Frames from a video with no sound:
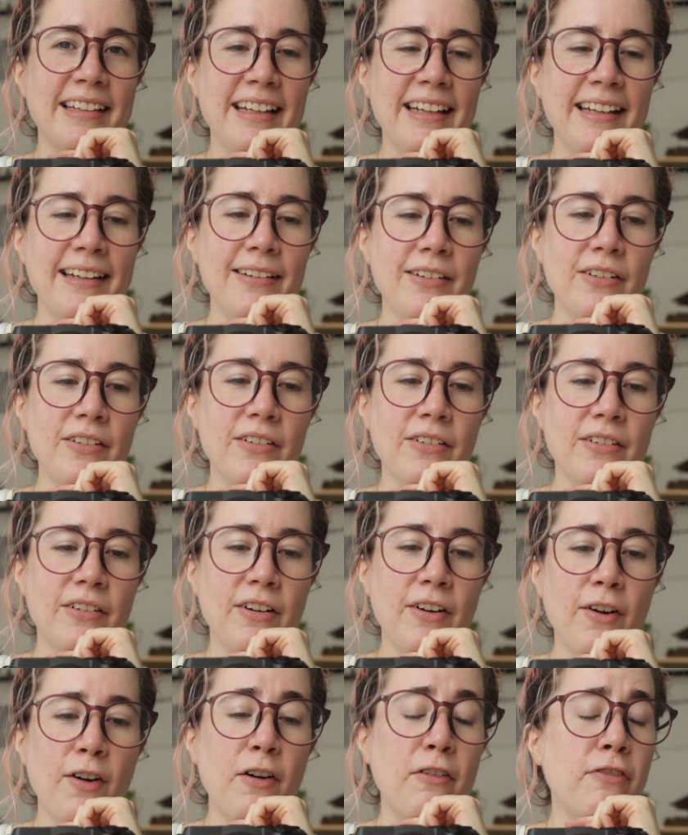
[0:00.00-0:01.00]
heel
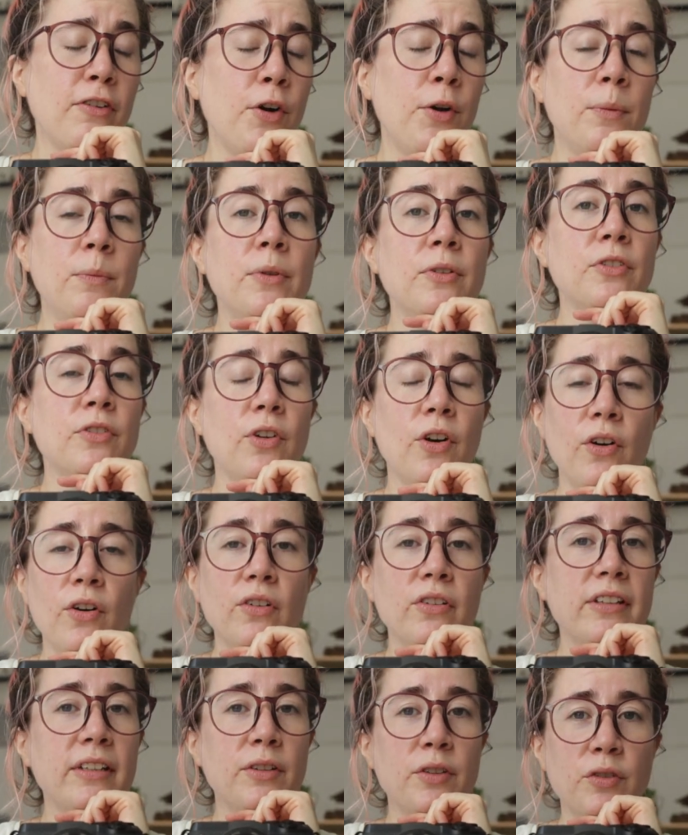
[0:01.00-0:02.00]
of almost
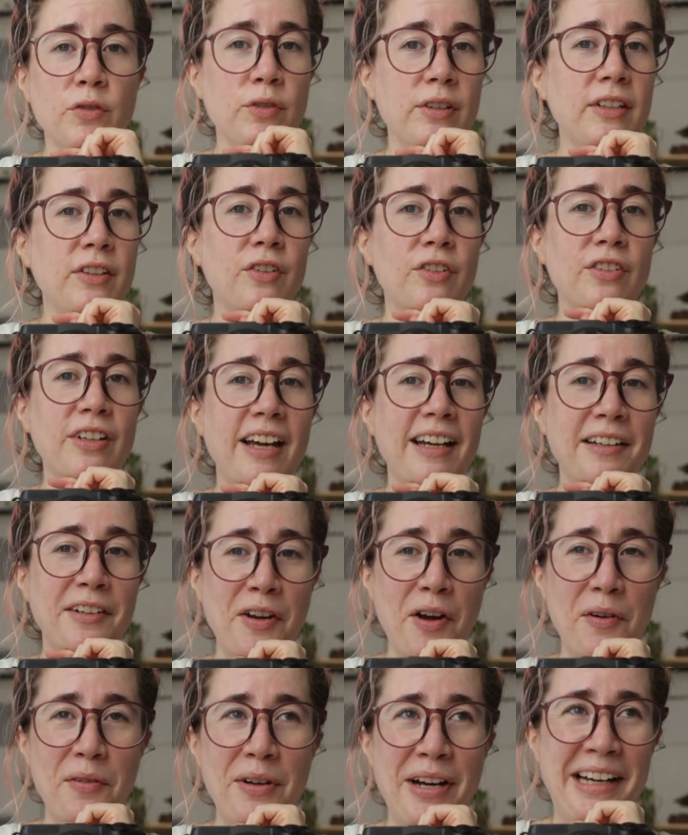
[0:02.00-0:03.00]
all the illustrators I
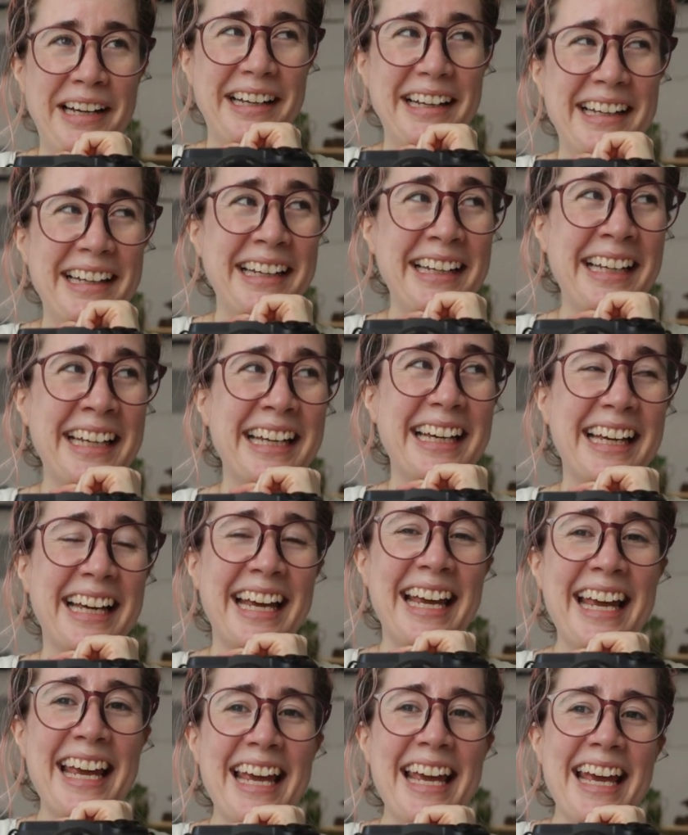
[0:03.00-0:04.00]
know.
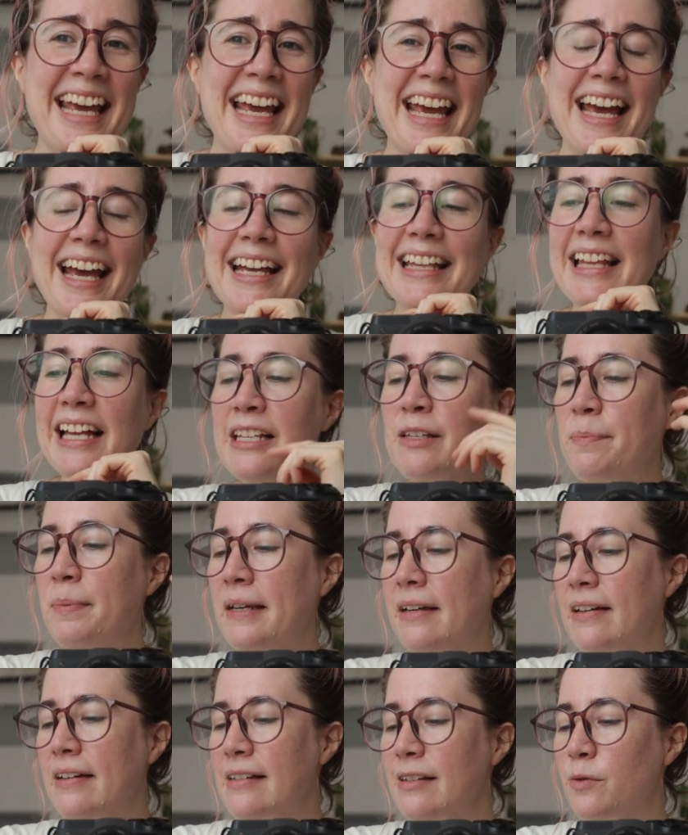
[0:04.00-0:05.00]
And that's
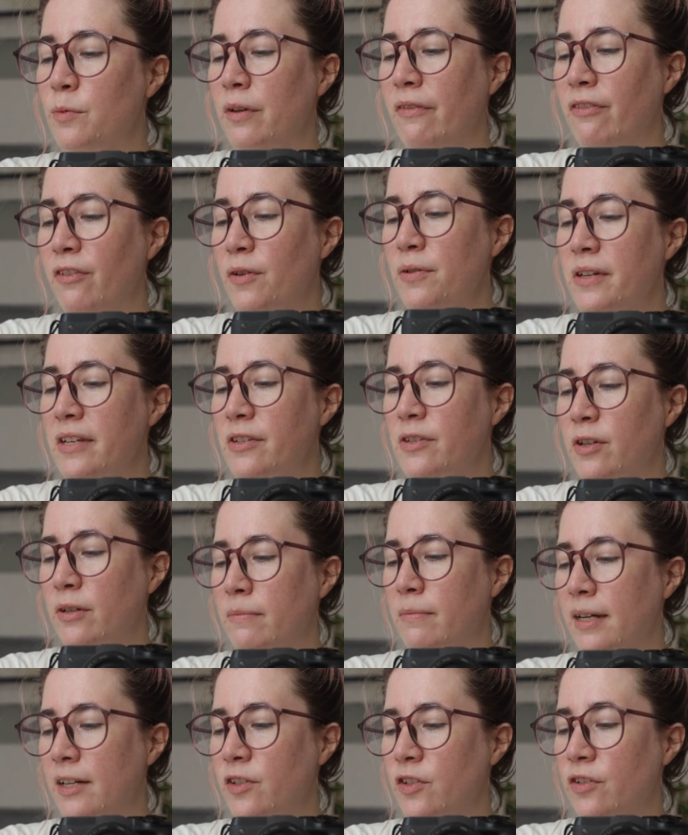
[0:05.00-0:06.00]
because we focus
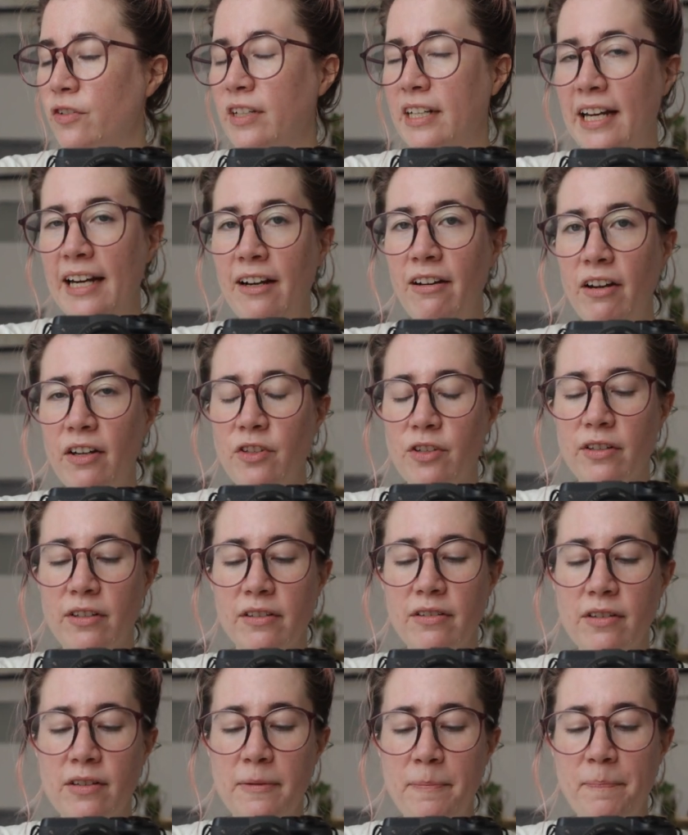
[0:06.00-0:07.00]
so much on
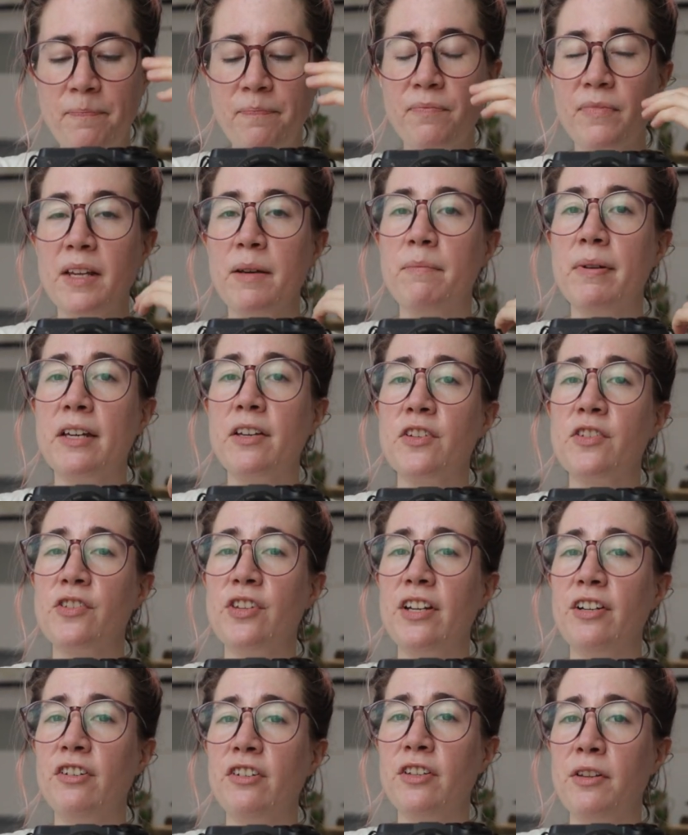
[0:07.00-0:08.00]
characters, because
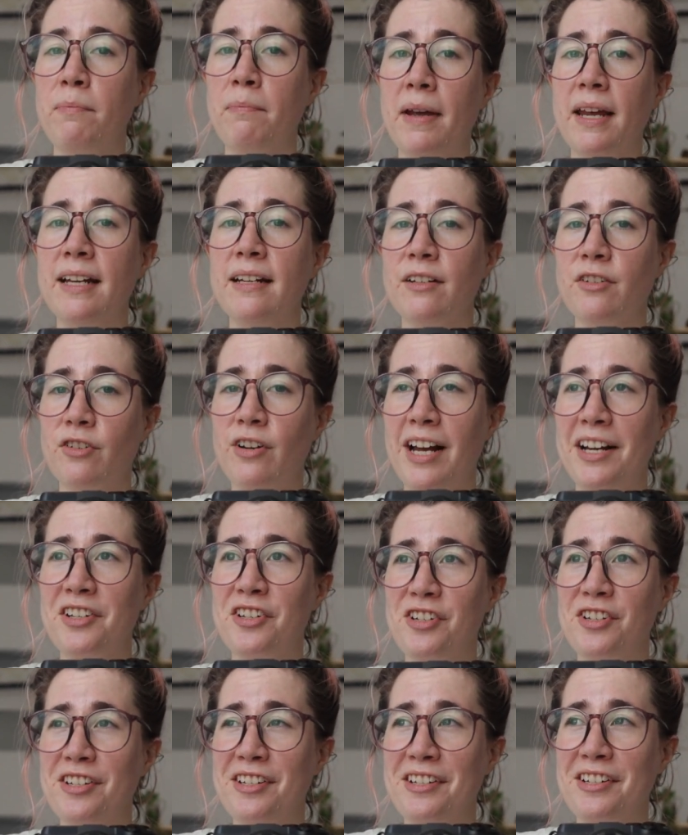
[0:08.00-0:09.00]
they're the main
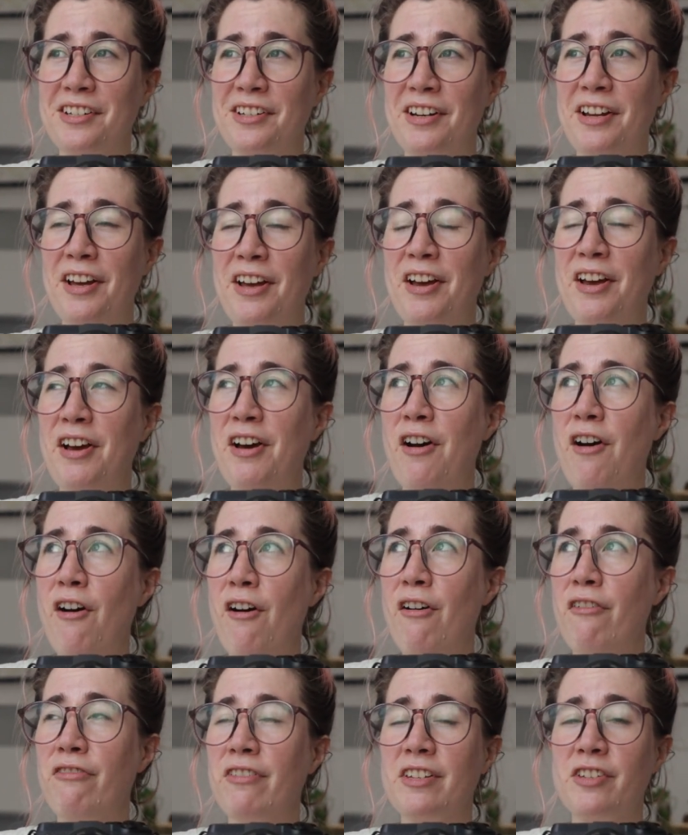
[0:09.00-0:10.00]
attraction
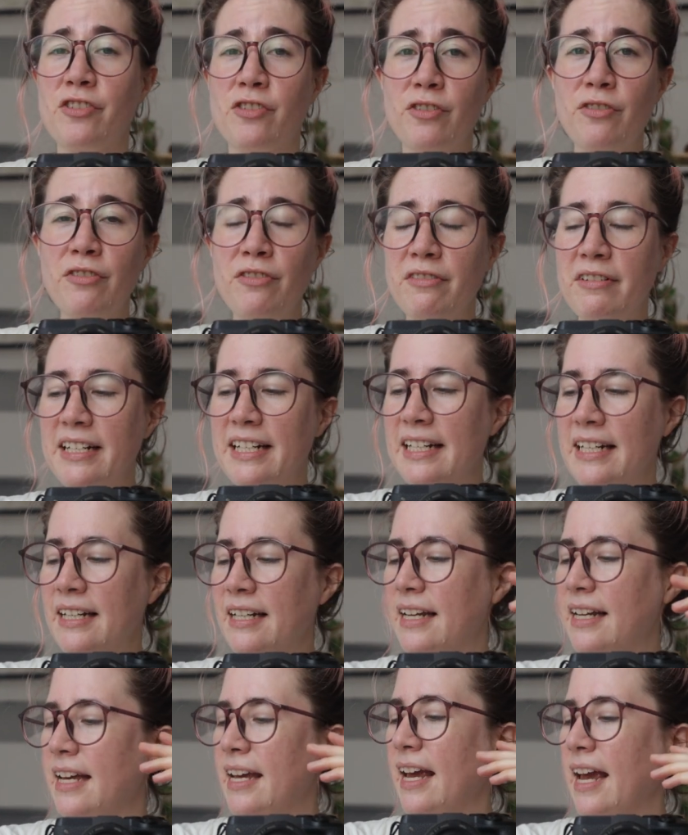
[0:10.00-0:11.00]
of a
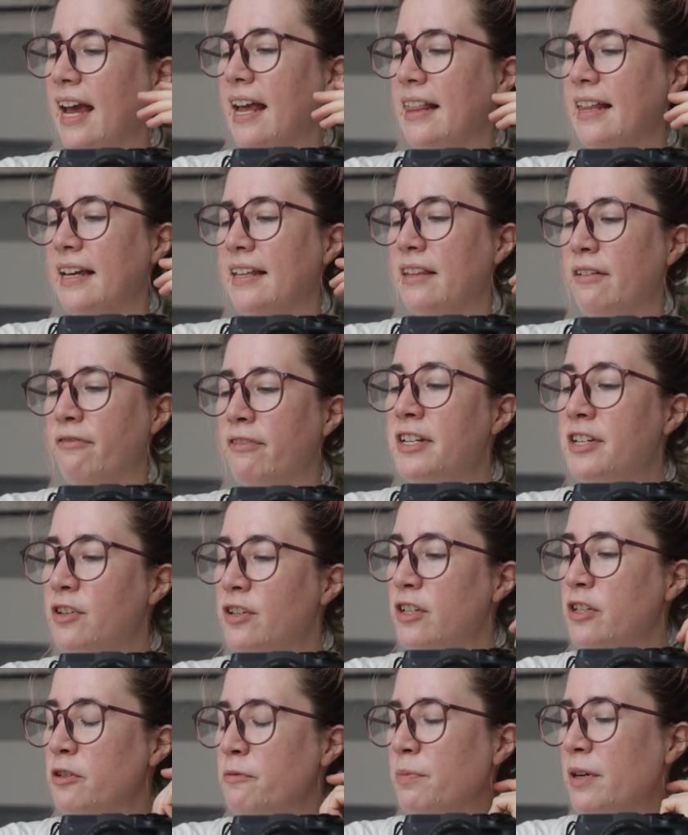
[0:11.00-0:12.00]
story. And like the
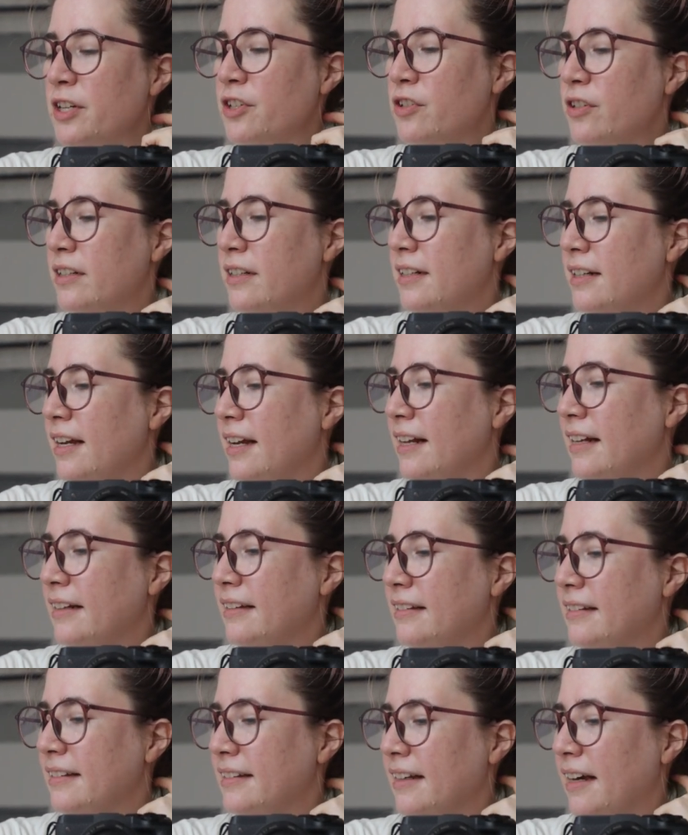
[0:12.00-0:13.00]
facial expression
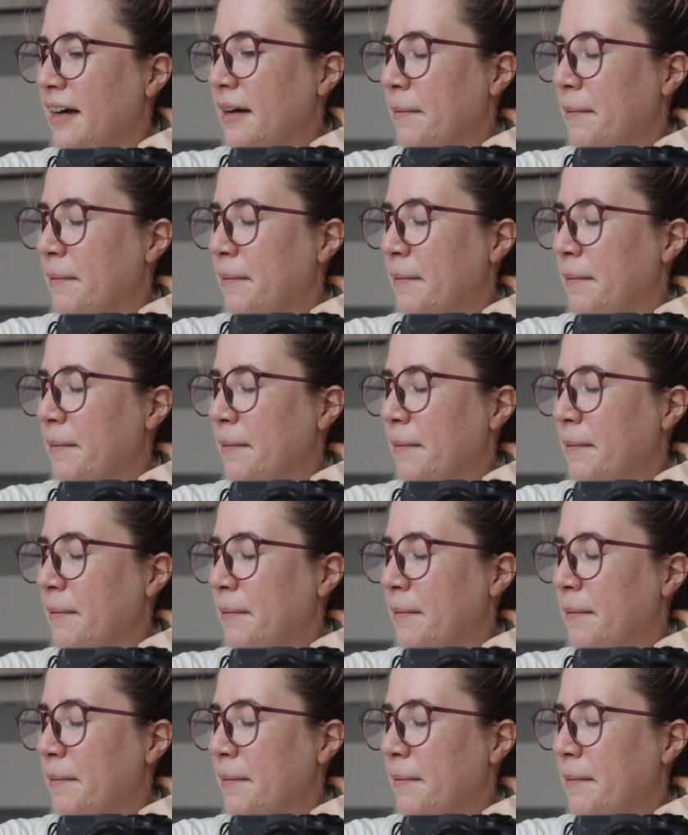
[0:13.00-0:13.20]
and